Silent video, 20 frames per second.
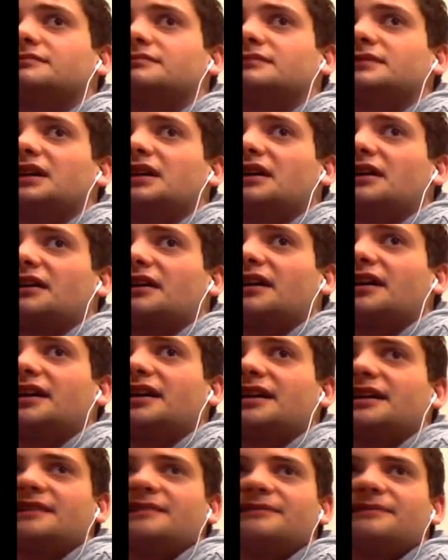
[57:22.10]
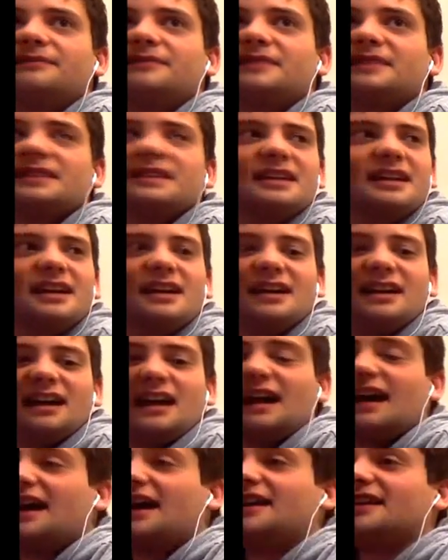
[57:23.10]
Alrighty.
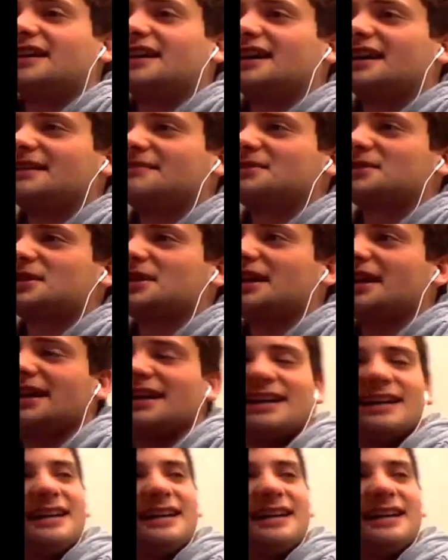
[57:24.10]
And I'm Trey.